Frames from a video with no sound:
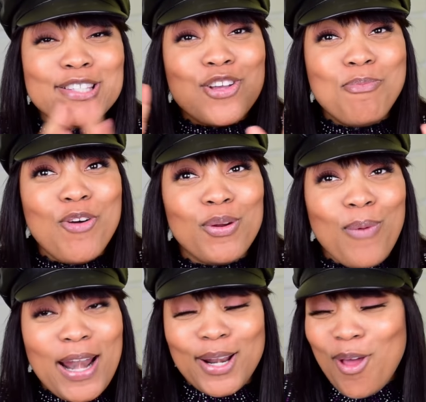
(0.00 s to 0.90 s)
so moving
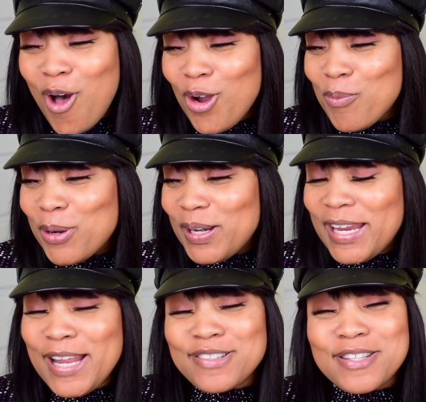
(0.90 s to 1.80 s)
right along, we're going to
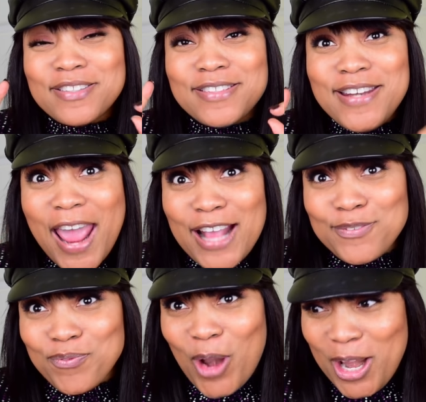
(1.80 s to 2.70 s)
get into this
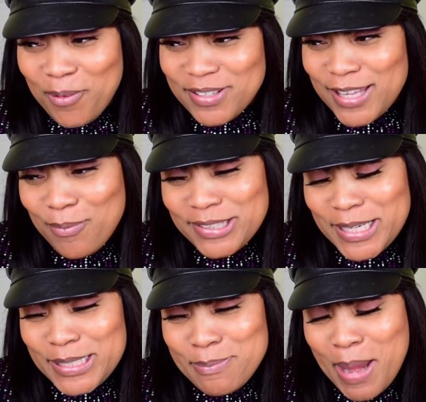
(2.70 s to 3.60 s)
next fragrance that was
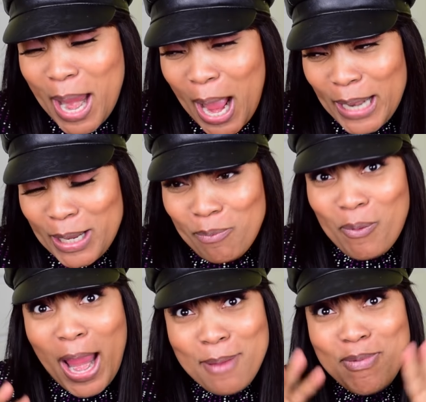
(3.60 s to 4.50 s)
sent to me, honey,
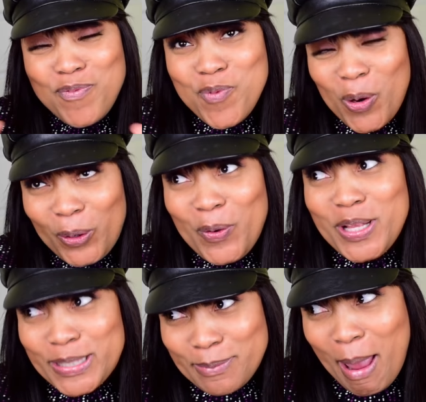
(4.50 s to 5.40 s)
right before
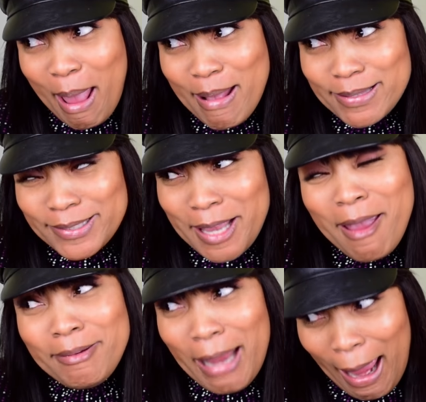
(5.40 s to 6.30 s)
Christmas.
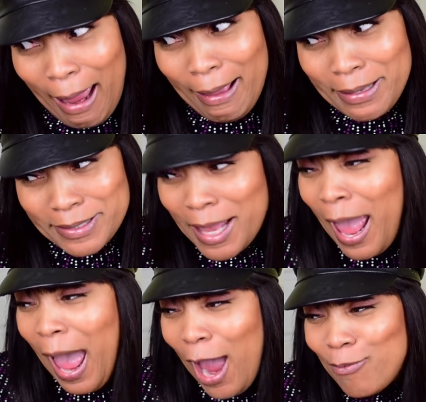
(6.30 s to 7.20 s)
Yes,
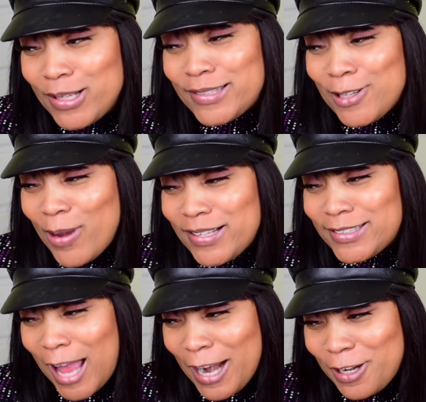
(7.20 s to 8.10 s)
I was so
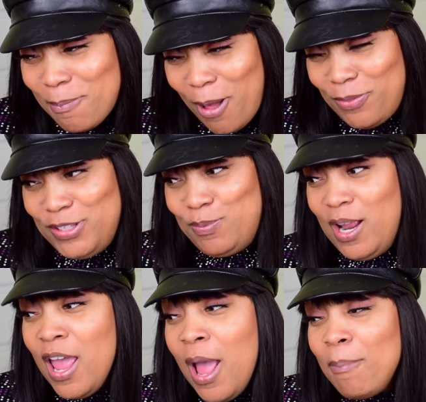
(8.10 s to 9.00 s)
excited about this one
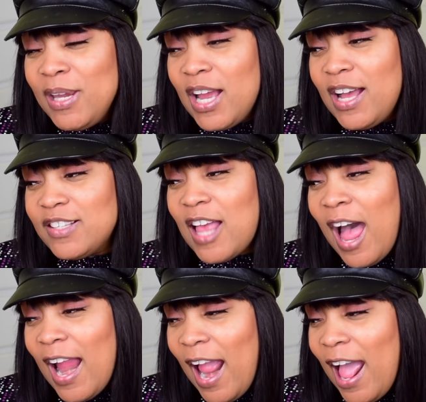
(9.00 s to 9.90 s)
because
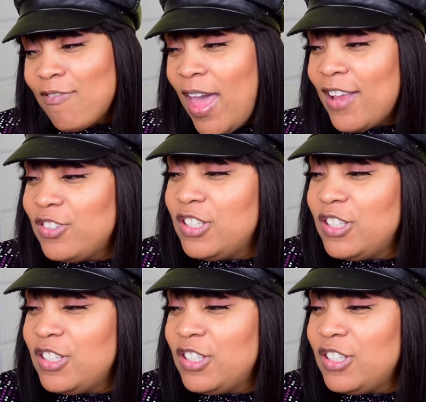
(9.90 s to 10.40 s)
I have actually